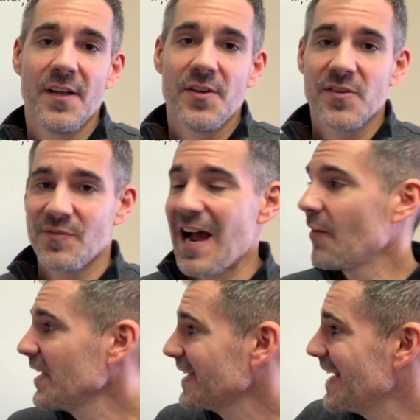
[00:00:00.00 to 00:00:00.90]
So I'm not
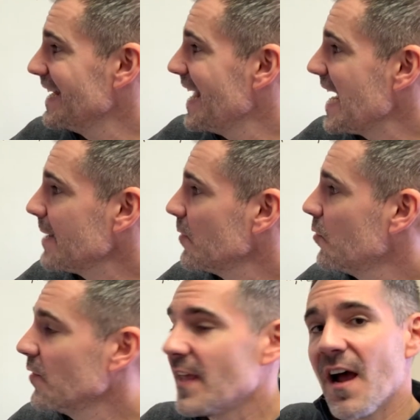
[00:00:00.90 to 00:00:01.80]
only going to name
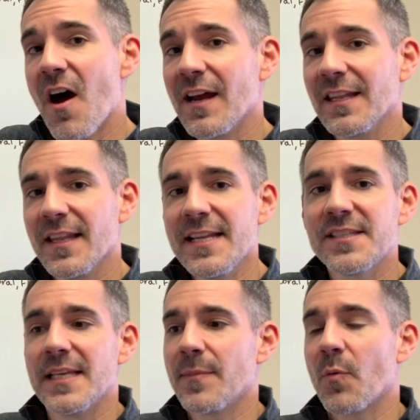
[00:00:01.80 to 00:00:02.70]
who they are and list
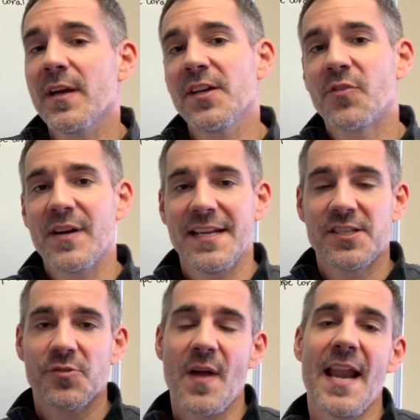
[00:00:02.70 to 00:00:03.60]
them, but we're going to create a
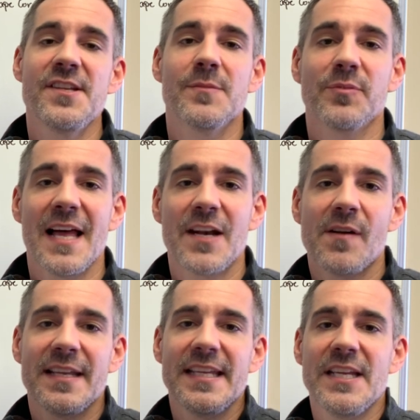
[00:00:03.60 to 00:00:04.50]
strategy plan
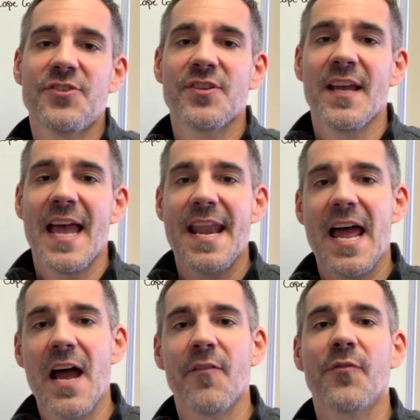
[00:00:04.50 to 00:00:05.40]
around each and
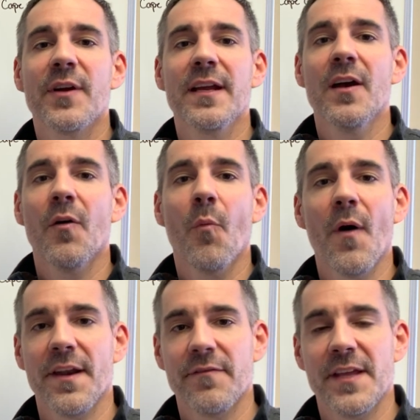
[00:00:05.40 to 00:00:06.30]
every
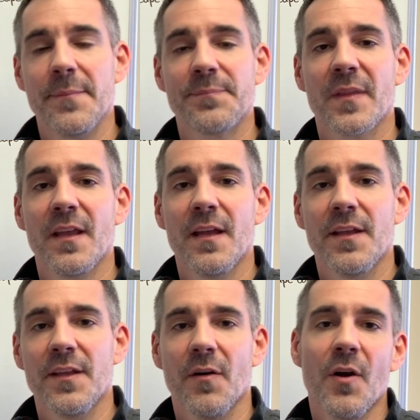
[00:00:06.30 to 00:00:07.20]
one of them.
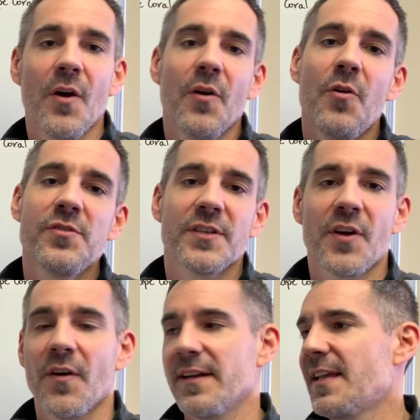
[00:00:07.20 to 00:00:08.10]
Who's the
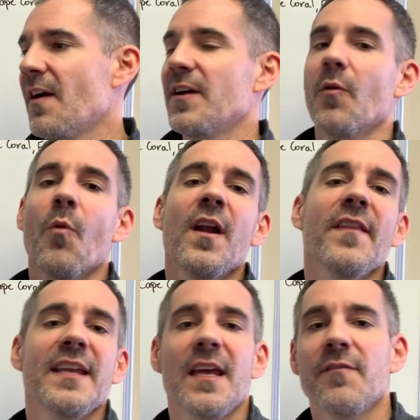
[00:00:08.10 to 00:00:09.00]
current carrier? What are
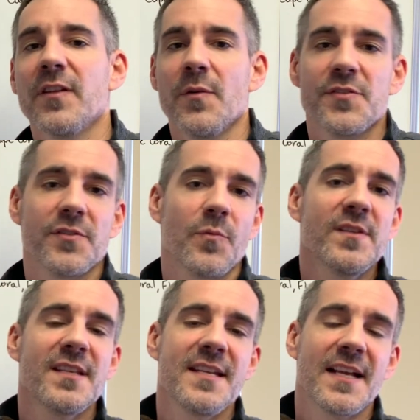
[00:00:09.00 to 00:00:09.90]
the influencers?
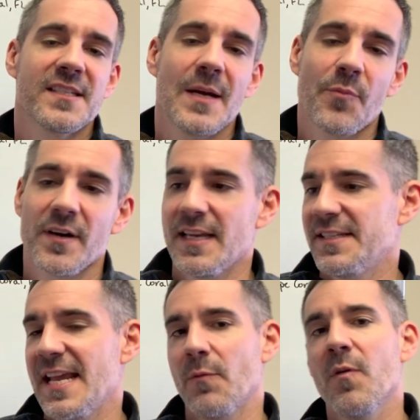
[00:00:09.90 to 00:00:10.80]
What's the next step we're going to
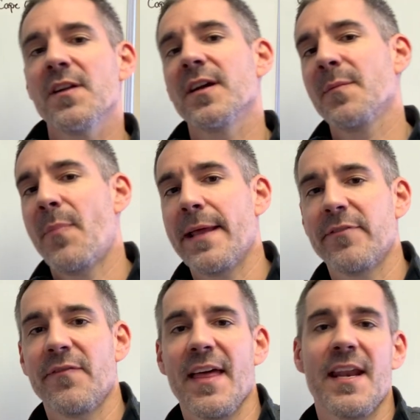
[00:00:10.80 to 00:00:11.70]
take? What are our competitive
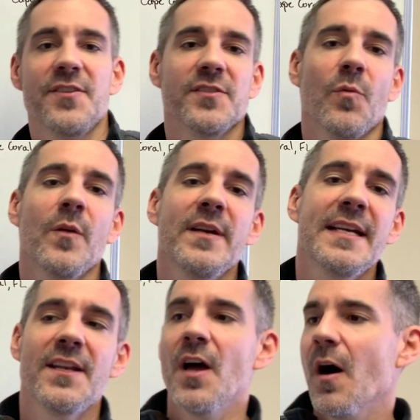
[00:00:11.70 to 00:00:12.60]
advantages? What do we need
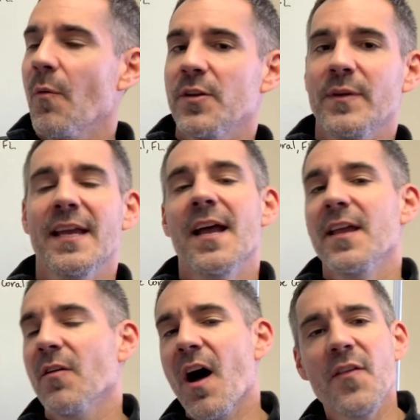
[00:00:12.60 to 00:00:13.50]
to know? What do we,
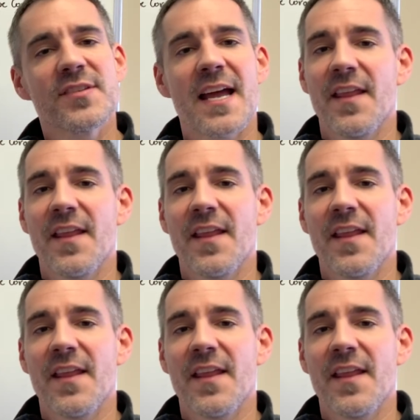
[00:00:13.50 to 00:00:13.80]
all those kind